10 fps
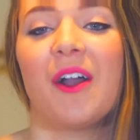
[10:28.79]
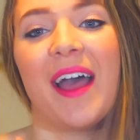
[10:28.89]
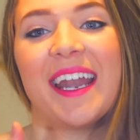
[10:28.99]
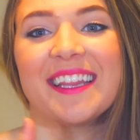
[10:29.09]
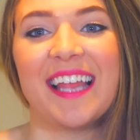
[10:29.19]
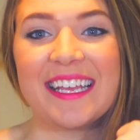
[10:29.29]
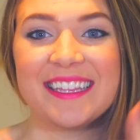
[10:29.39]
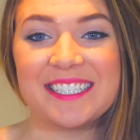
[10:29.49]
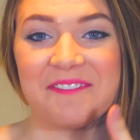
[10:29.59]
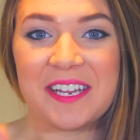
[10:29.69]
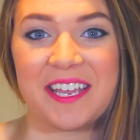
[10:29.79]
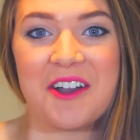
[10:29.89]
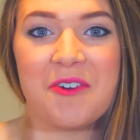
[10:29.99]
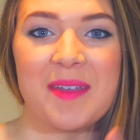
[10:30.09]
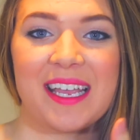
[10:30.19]
go ahead and like this
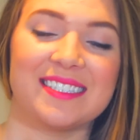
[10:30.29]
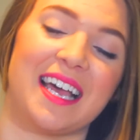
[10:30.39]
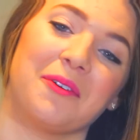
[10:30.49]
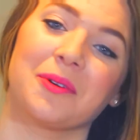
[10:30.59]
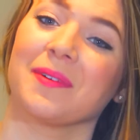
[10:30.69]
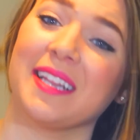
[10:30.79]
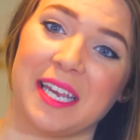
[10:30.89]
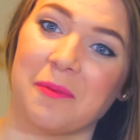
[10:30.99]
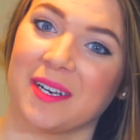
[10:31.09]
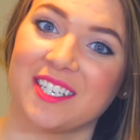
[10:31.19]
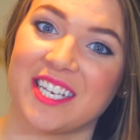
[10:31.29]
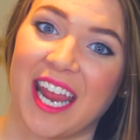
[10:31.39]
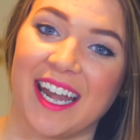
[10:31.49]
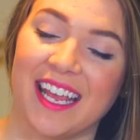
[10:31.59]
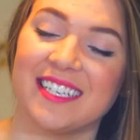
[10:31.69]
video because I would really
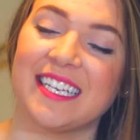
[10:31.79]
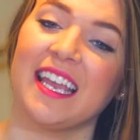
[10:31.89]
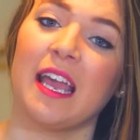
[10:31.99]
appreciate it.